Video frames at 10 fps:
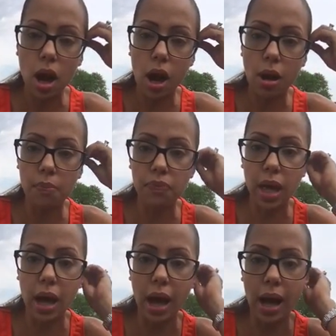um,
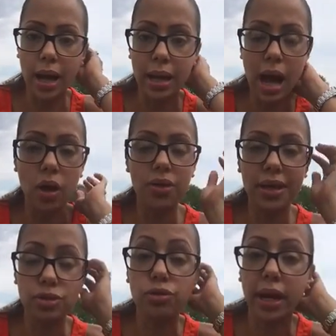on how
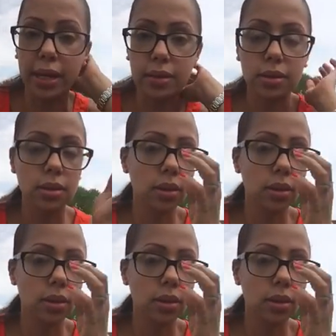they train.